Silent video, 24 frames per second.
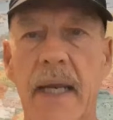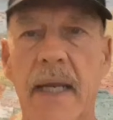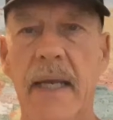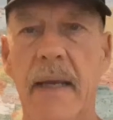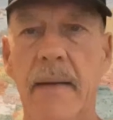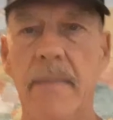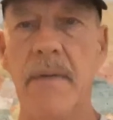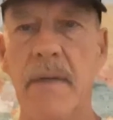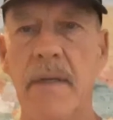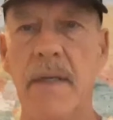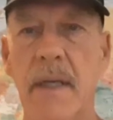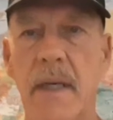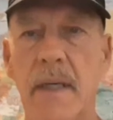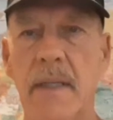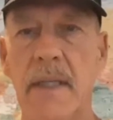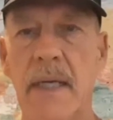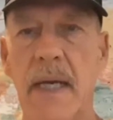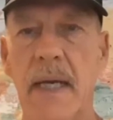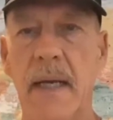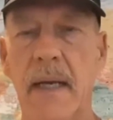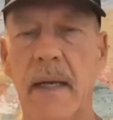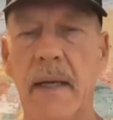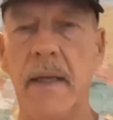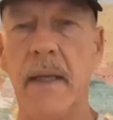Captain Doug
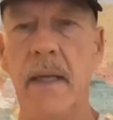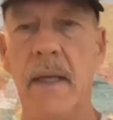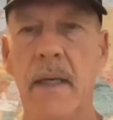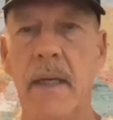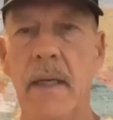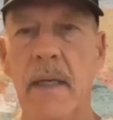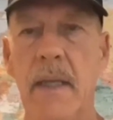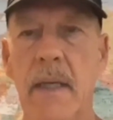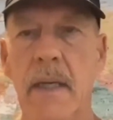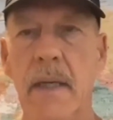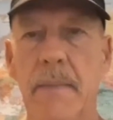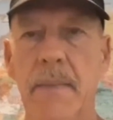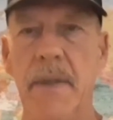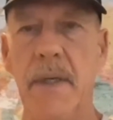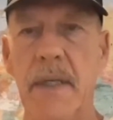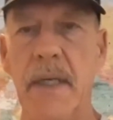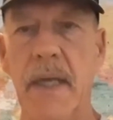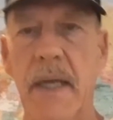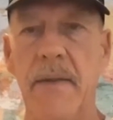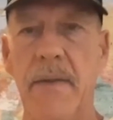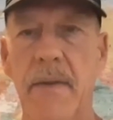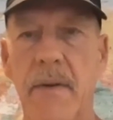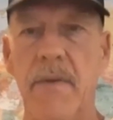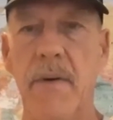Thailand. Put
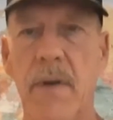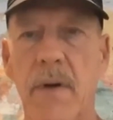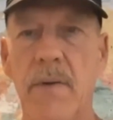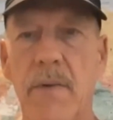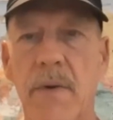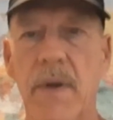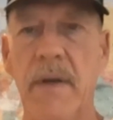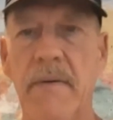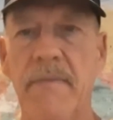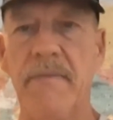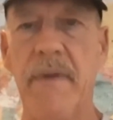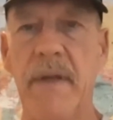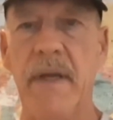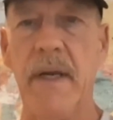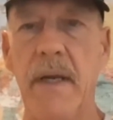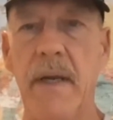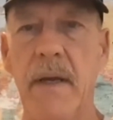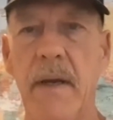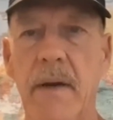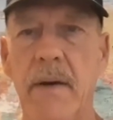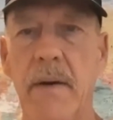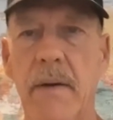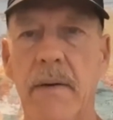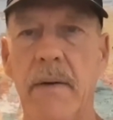together a real quick
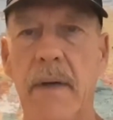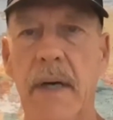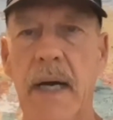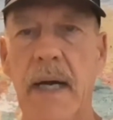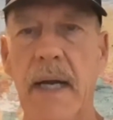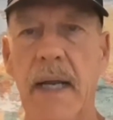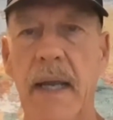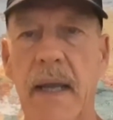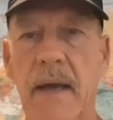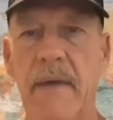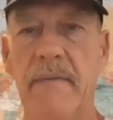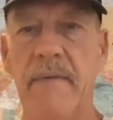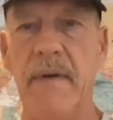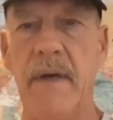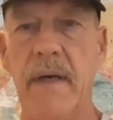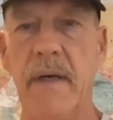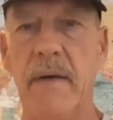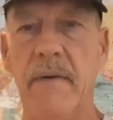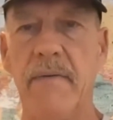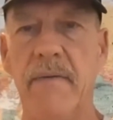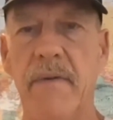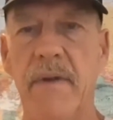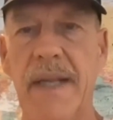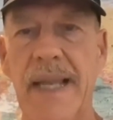video. I have
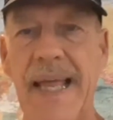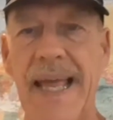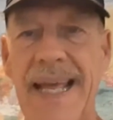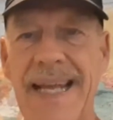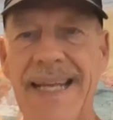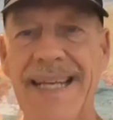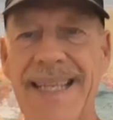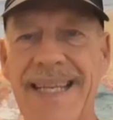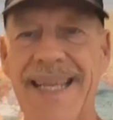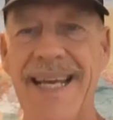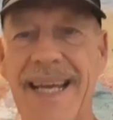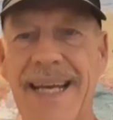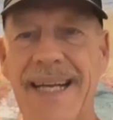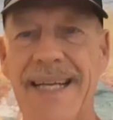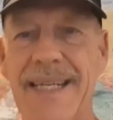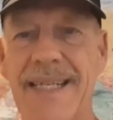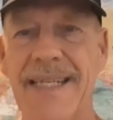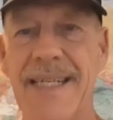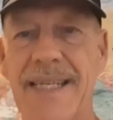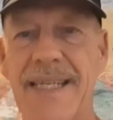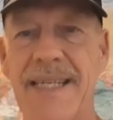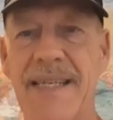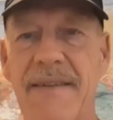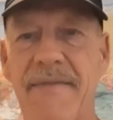a
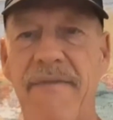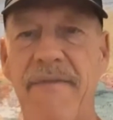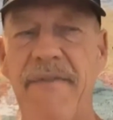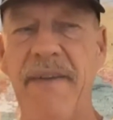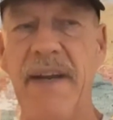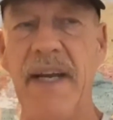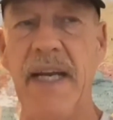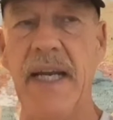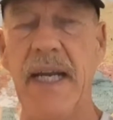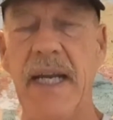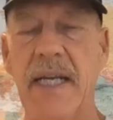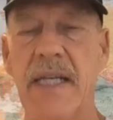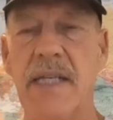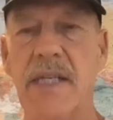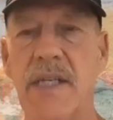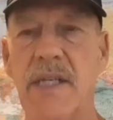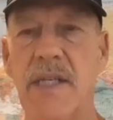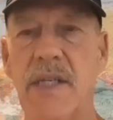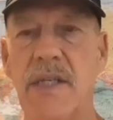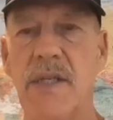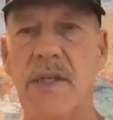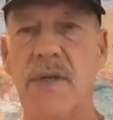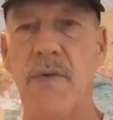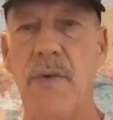Volantex
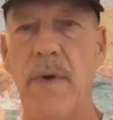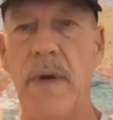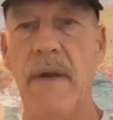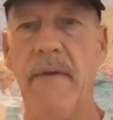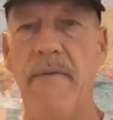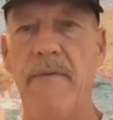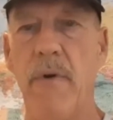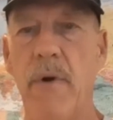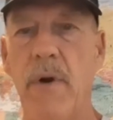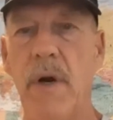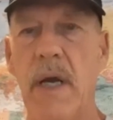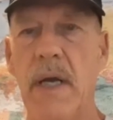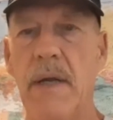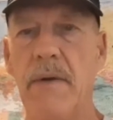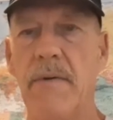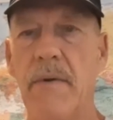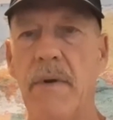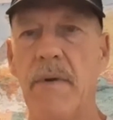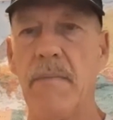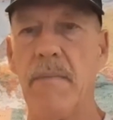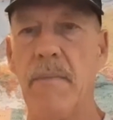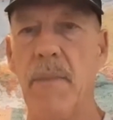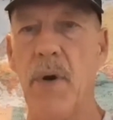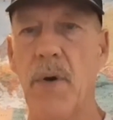Phoenix
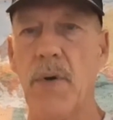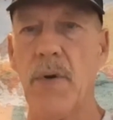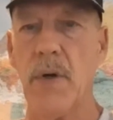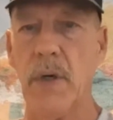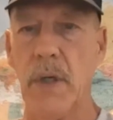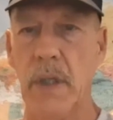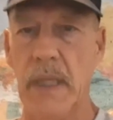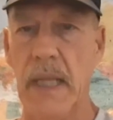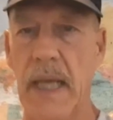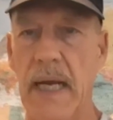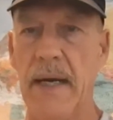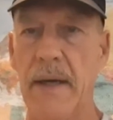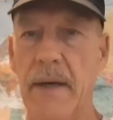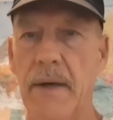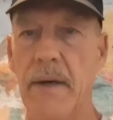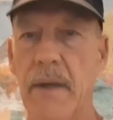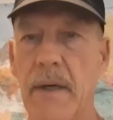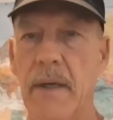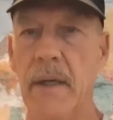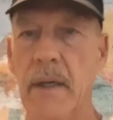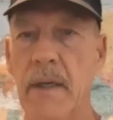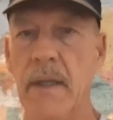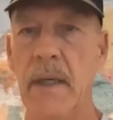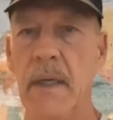2400 motor
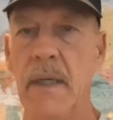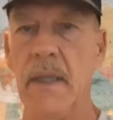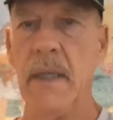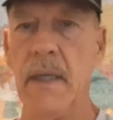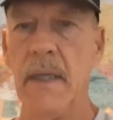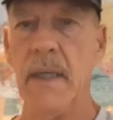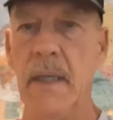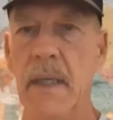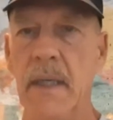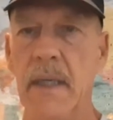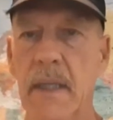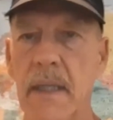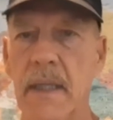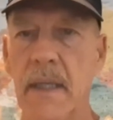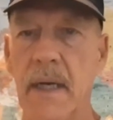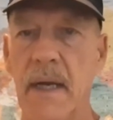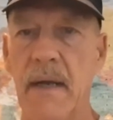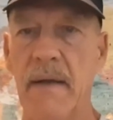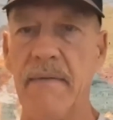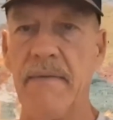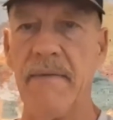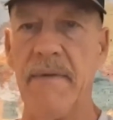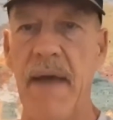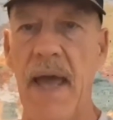glider that
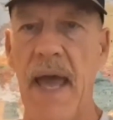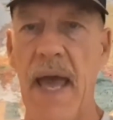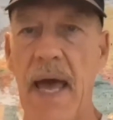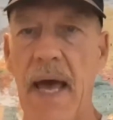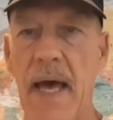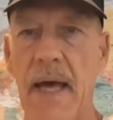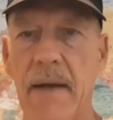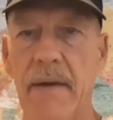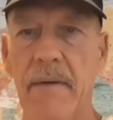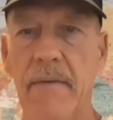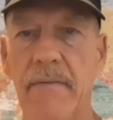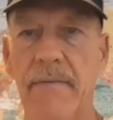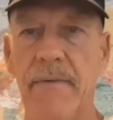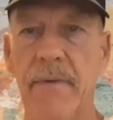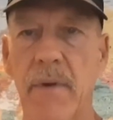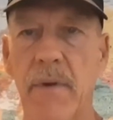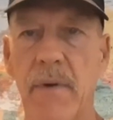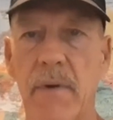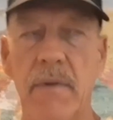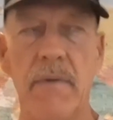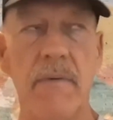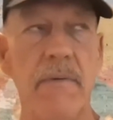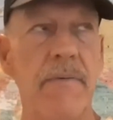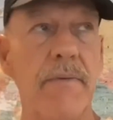I've had and
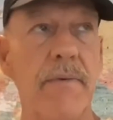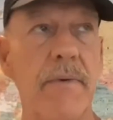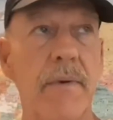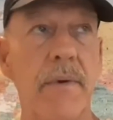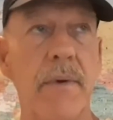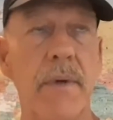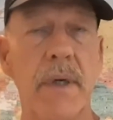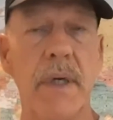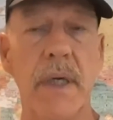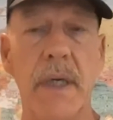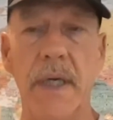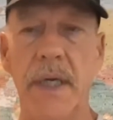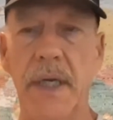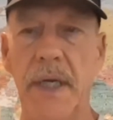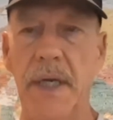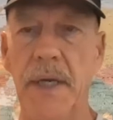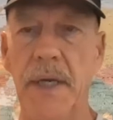flown for